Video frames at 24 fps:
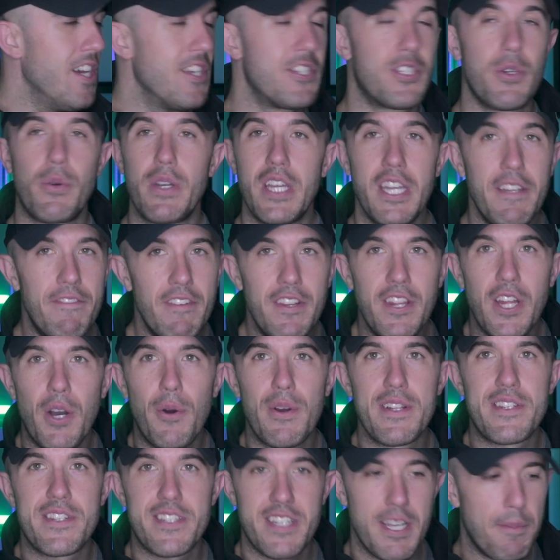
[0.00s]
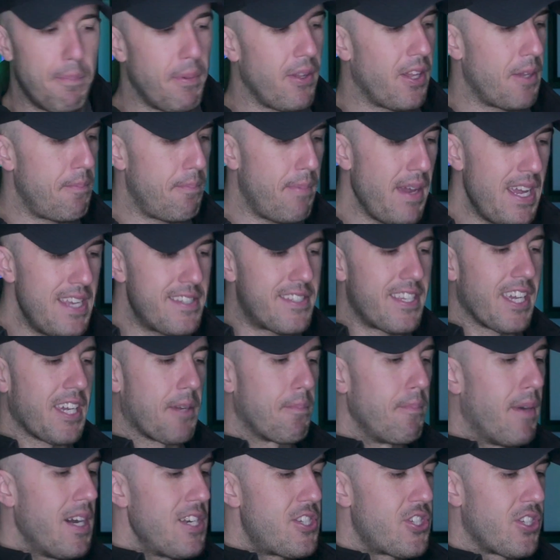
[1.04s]
So even though it's simple and
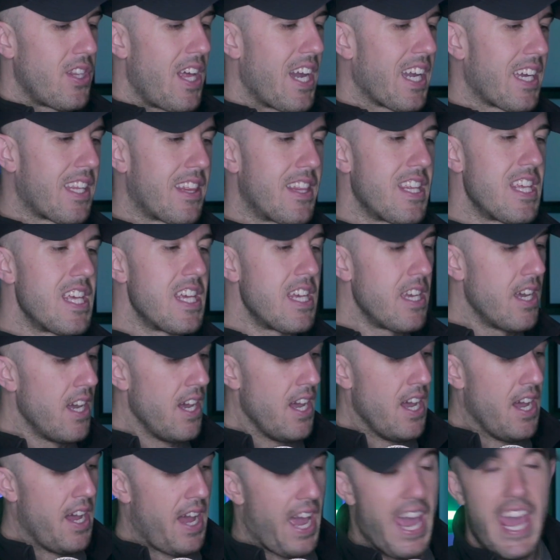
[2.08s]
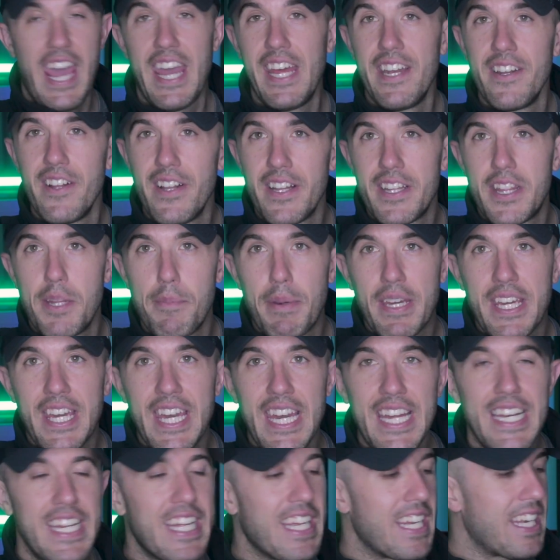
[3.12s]
basic, much like the handle at the
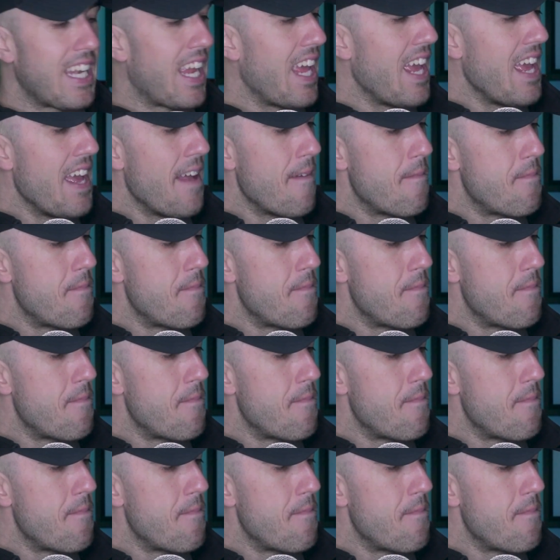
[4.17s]
beginning,